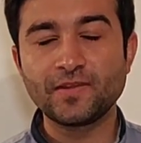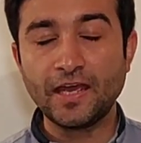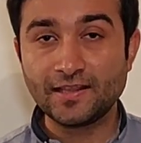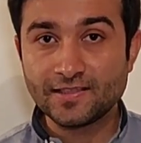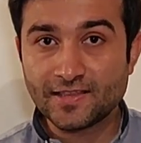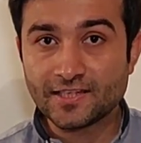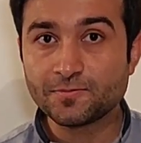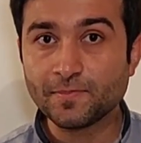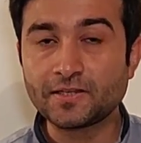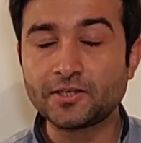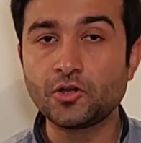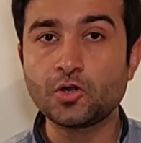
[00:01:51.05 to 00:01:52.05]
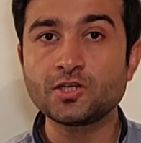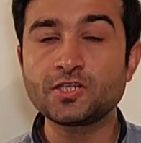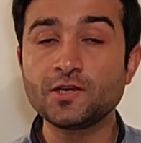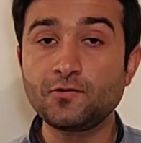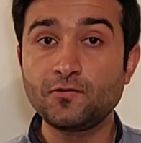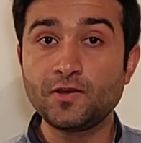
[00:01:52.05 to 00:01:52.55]
In this
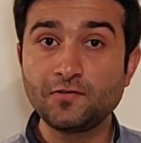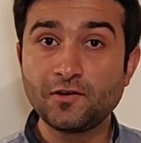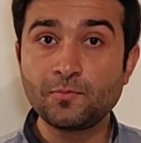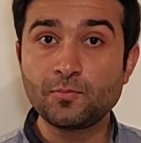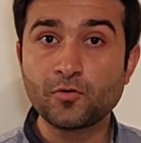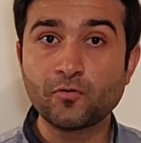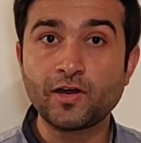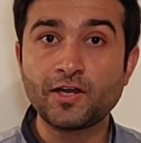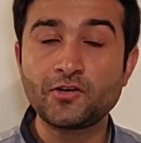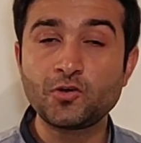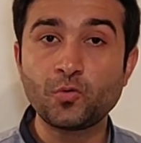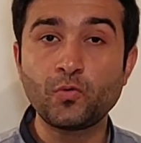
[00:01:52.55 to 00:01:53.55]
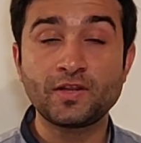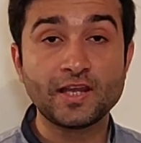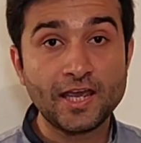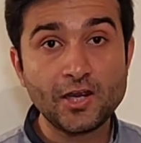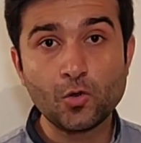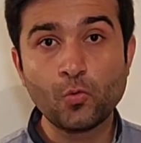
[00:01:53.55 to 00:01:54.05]
methodology, we will provide you
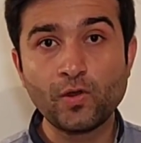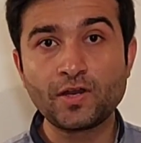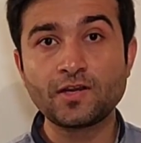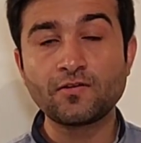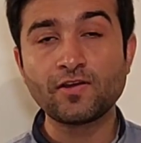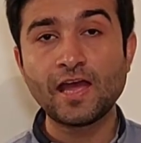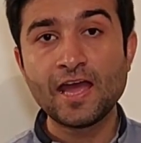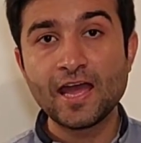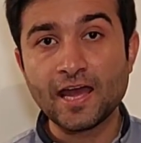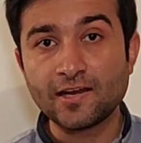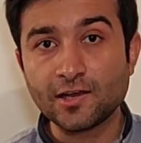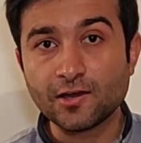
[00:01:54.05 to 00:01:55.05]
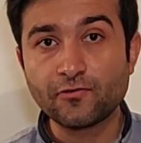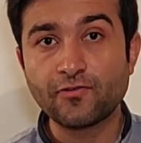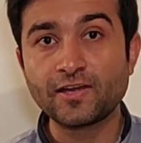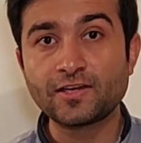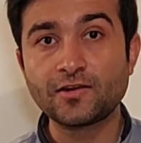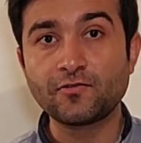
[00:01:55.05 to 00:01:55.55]
with innovative and
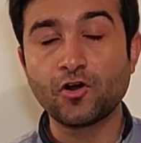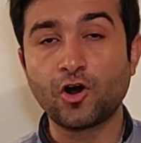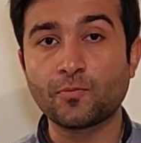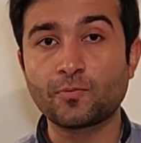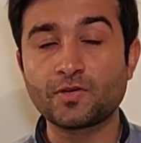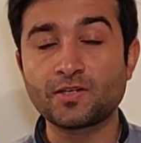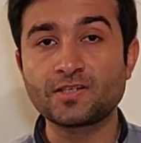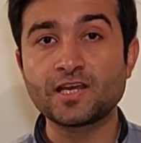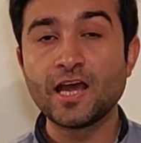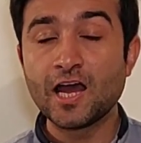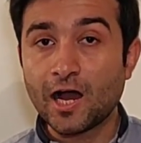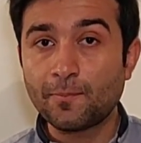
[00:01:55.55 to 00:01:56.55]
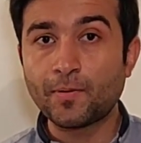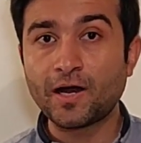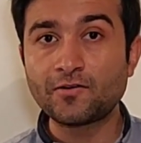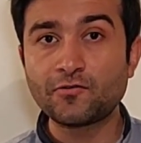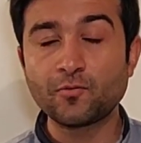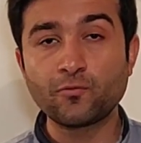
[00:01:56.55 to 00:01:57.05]
effective options
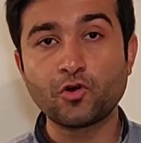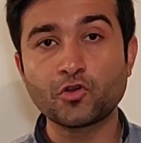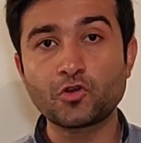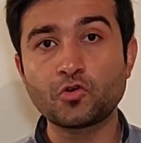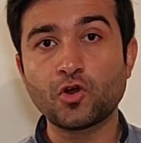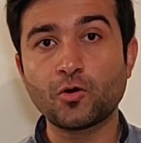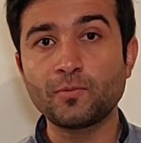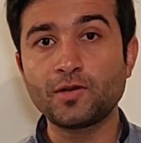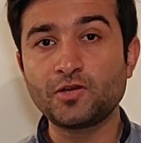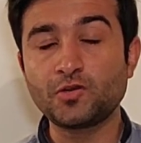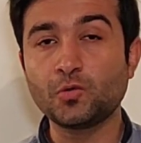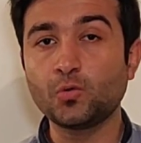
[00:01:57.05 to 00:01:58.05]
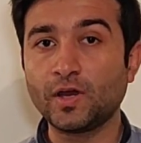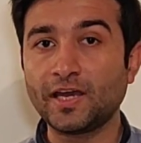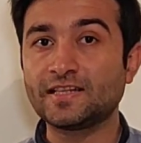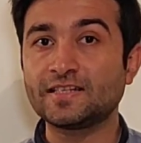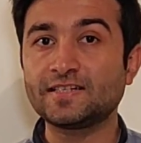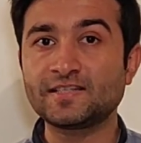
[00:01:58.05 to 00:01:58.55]
apart from what you normally do
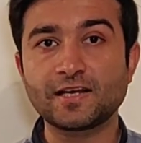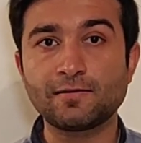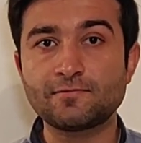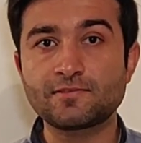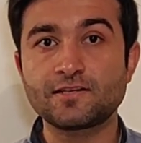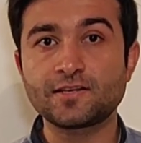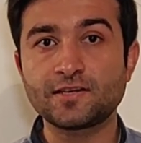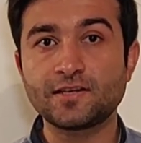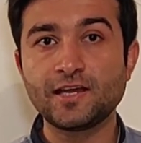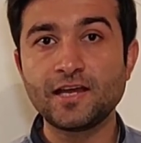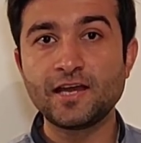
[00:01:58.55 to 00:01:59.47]
in self-study.